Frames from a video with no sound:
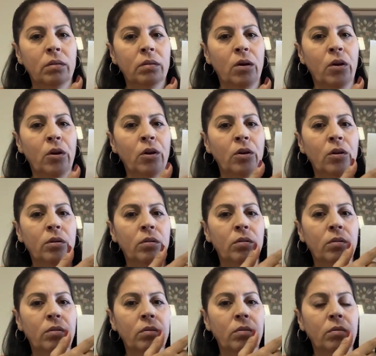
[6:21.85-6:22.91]
hurt
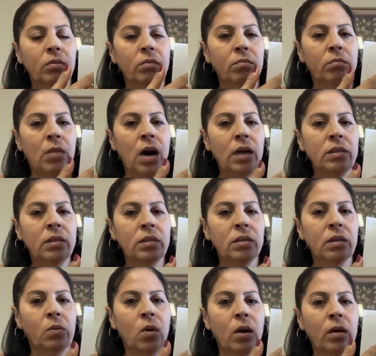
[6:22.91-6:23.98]

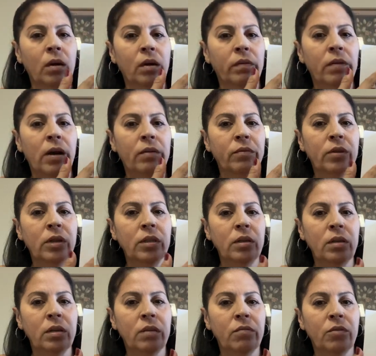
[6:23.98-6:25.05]
monster walking around,
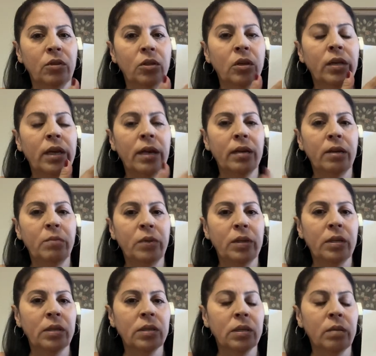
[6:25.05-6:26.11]
really, if you look at it.
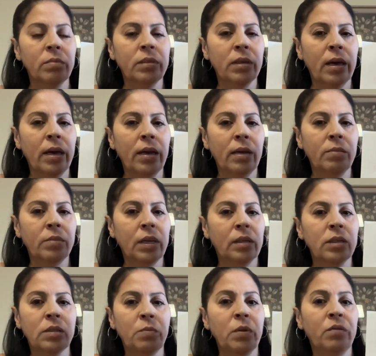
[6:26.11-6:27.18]
Because sometimes, I
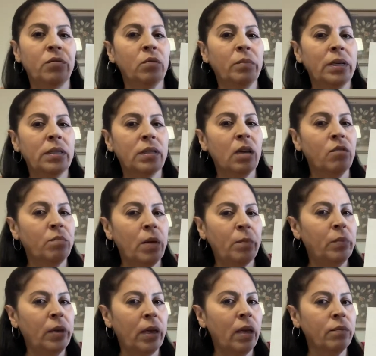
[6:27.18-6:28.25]
could speak for myself, my
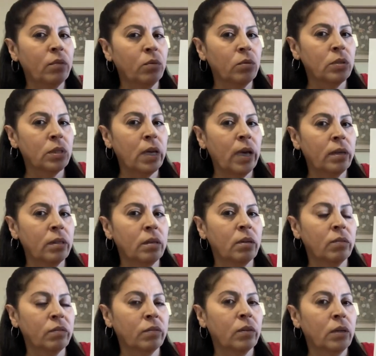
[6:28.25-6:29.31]
behavior was kind
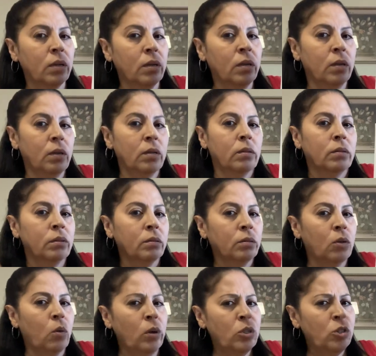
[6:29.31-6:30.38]
of
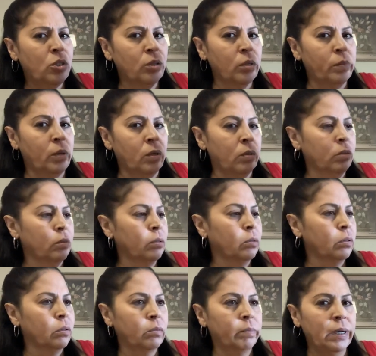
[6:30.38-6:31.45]
questionable.
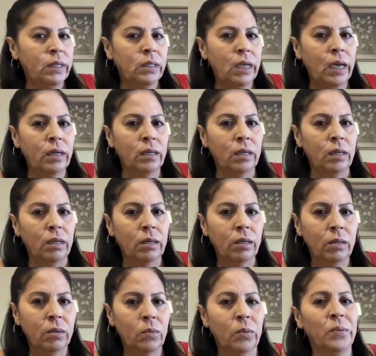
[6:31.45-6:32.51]
My sanity
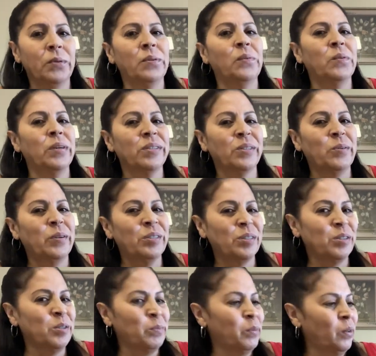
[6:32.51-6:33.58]
was
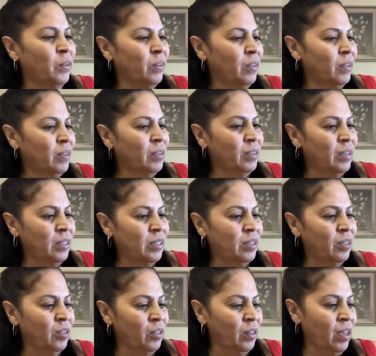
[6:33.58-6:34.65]
questionable. I'll
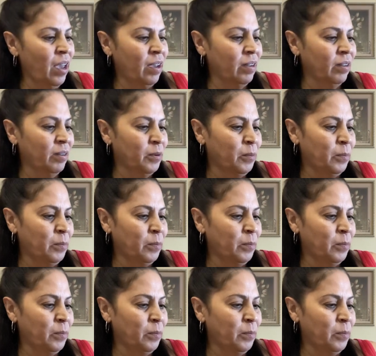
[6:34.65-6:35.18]
tell you that.